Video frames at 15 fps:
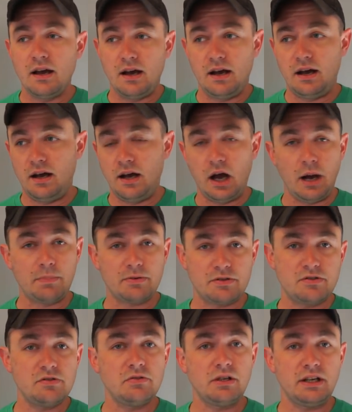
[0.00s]
uh,
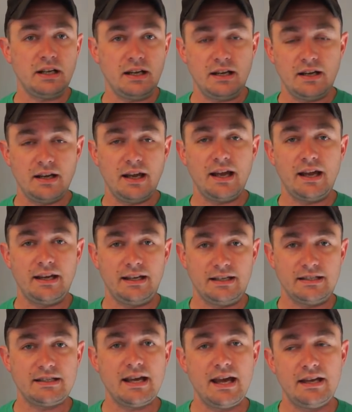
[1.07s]
opportunity and
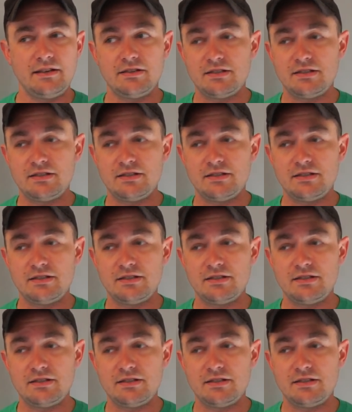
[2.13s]
intent